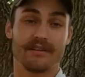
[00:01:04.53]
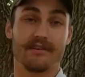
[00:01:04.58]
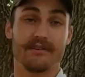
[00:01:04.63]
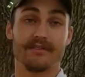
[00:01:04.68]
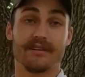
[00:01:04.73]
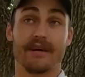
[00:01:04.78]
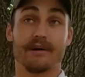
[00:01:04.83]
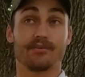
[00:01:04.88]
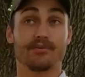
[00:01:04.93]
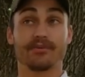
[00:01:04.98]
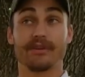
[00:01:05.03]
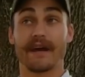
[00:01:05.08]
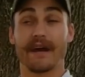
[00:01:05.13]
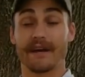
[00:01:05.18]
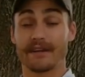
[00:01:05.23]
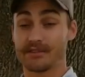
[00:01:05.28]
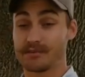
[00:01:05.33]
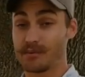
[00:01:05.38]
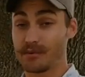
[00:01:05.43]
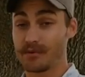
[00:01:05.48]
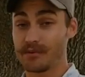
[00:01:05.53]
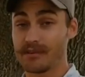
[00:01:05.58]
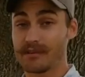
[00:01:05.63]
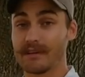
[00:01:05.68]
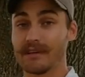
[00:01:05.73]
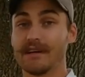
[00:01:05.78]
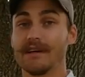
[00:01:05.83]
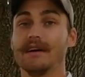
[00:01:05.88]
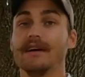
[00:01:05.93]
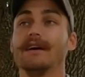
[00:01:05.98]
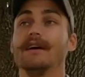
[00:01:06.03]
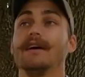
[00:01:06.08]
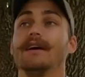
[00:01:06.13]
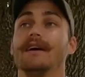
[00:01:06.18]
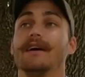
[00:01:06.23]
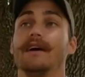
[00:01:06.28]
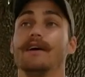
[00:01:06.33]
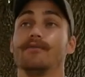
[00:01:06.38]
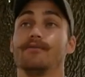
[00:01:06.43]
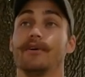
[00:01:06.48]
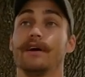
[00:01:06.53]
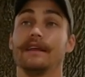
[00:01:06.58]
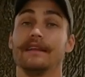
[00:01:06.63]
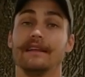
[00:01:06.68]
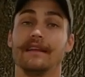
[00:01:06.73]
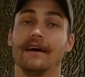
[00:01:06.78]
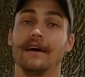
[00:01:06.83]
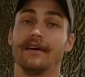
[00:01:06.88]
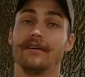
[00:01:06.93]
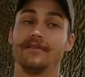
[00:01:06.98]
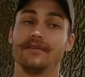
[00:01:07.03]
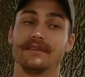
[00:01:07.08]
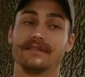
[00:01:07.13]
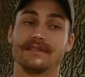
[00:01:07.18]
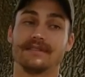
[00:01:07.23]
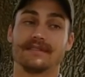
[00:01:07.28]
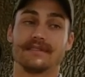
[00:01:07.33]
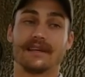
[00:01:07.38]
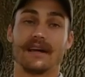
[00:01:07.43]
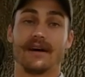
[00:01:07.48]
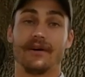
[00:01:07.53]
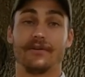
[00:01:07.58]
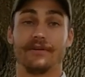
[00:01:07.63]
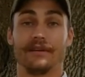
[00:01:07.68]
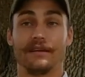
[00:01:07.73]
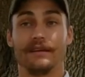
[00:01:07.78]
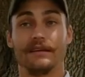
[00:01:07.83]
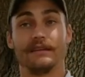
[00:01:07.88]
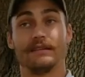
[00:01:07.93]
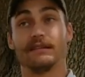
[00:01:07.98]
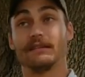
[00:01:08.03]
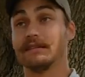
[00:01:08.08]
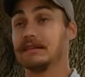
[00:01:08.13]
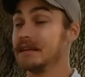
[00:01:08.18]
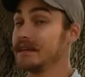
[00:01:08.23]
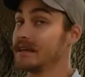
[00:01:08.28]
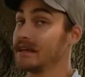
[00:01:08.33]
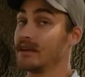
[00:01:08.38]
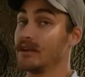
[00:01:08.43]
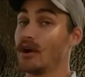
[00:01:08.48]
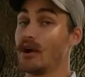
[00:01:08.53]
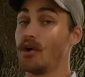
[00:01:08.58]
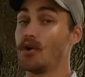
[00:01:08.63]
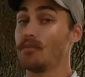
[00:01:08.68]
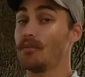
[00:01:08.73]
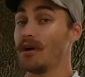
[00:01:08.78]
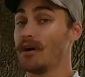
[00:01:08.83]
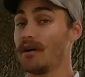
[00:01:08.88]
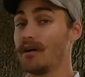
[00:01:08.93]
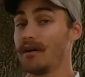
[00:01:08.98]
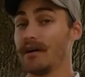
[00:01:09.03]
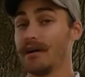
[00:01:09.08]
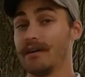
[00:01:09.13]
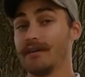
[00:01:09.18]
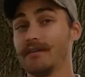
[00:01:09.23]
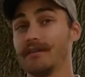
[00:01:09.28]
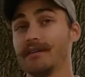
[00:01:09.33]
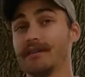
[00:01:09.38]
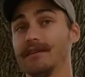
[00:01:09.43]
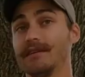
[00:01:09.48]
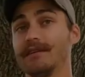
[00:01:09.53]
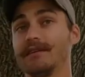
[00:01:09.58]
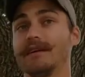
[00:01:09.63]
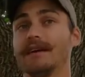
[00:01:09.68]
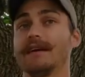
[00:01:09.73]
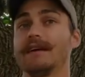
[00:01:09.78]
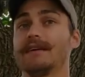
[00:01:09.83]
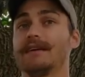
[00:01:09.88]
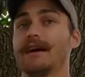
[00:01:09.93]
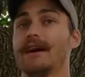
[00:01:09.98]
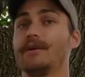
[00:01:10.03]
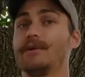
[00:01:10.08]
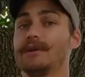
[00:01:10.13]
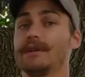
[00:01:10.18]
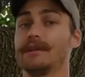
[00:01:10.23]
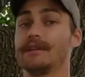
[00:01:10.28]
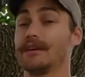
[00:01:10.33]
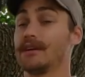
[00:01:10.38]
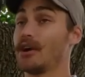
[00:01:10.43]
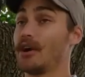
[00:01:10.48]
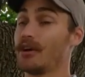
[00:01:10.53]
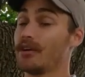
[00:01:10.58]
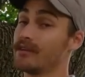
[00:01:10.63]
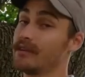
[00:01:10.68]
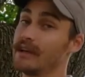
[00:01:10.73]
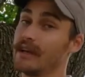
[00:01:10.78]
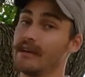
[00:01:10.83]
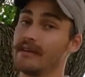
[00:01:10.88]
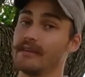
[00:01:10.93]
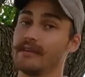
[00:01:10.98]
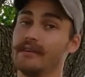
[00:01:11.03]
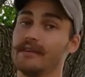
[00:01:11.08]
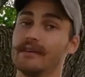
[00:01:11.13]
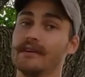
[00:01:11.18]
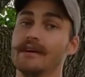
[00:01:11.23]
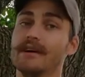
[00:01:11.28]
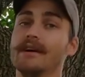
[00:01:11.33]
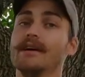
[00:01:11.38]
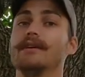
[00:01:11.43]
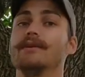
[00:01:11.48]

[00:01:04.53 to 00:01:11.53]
called emerald ash borer. Right now, it's down in the Lincoln-Omaha area and out in the Kearney area,